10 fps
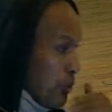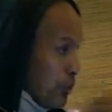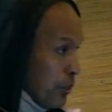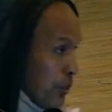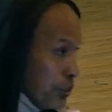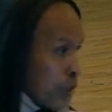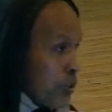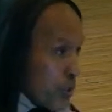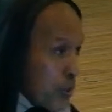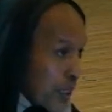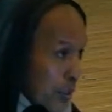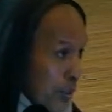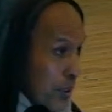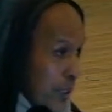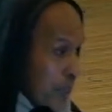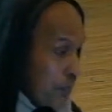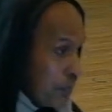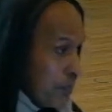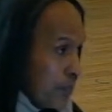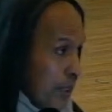We should just do our duty,
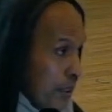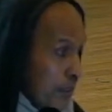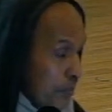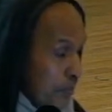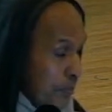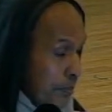you know.